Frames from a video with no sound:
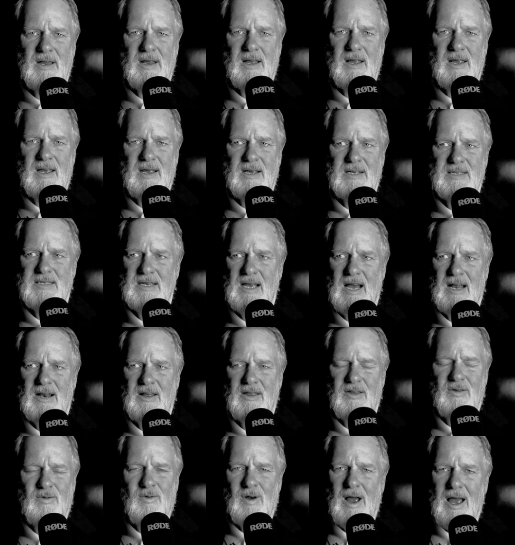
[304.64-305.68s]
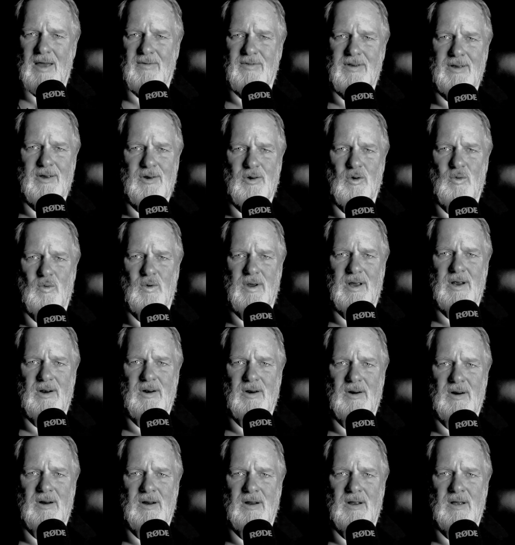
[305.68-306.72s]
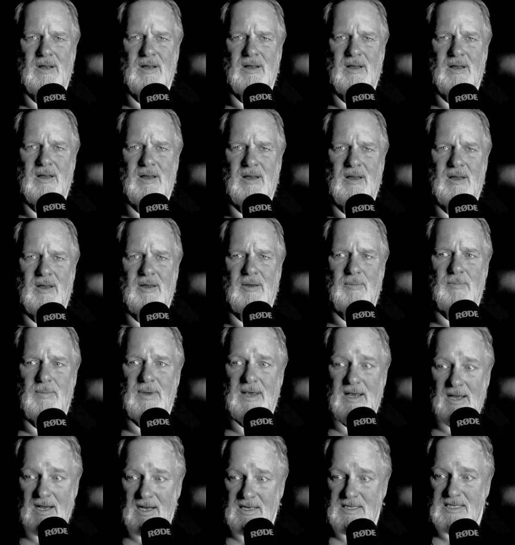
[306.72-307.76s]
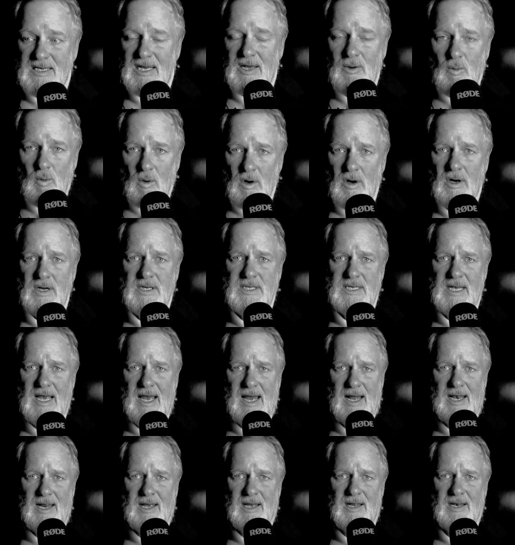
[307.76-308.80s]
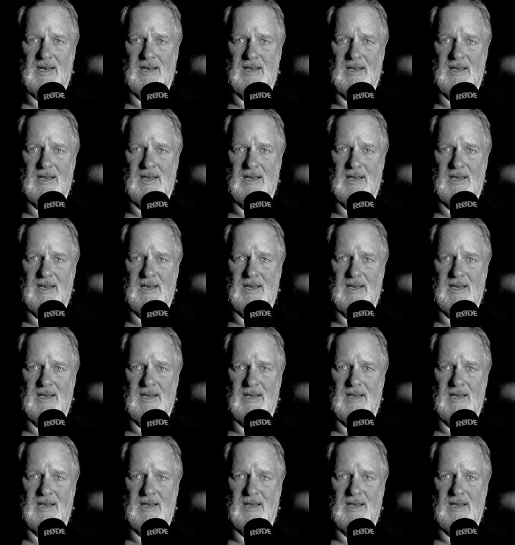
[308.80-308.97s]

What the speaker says: he's got a thriving career because he works at it,